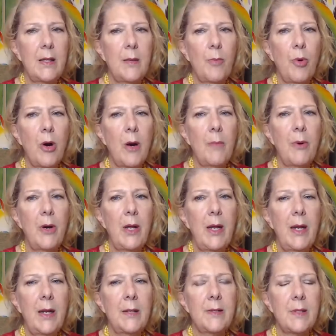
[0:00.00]
that the
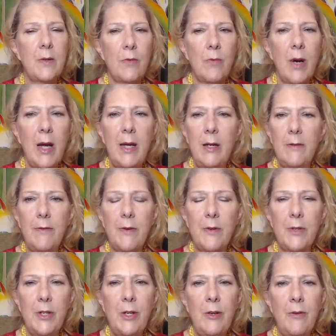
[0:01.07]
property isn't right
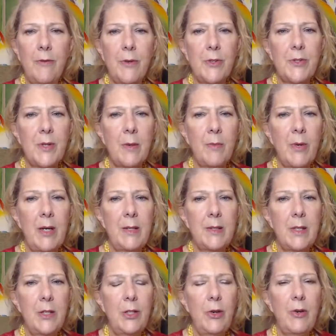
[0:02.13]
for you for some
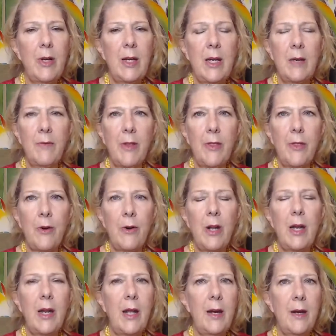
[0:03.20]
reason, you can give a
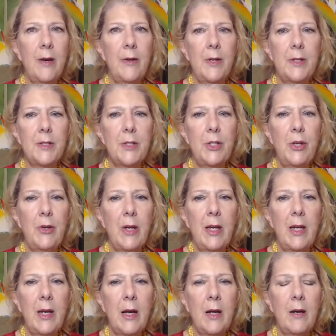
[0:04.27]
30-day notice and you can
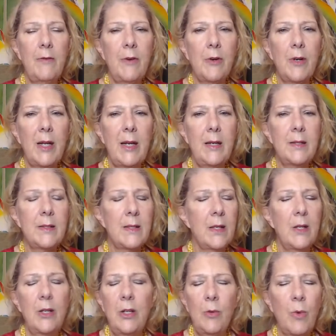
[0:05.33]
get out of your lease.
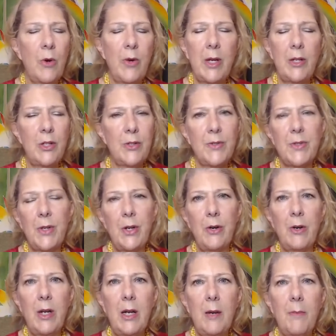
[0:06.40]
You won't get your
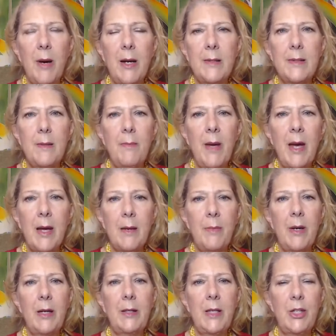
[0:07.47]
security deposit back,
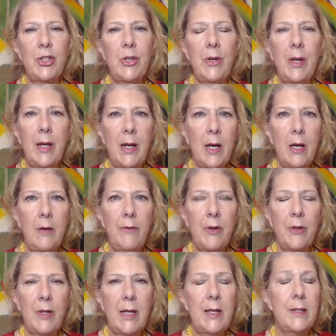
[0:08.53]
but at least you can get out of
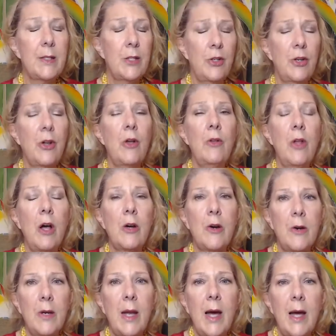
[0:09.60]
your lease and you're no
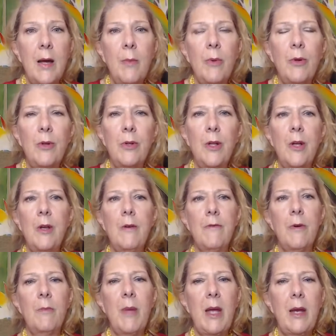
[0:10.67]
longer liable
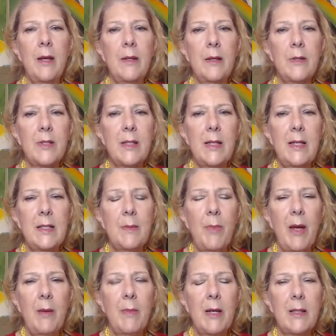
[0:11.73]
for making those lease
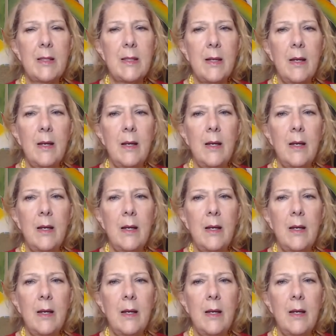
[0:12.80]
payments.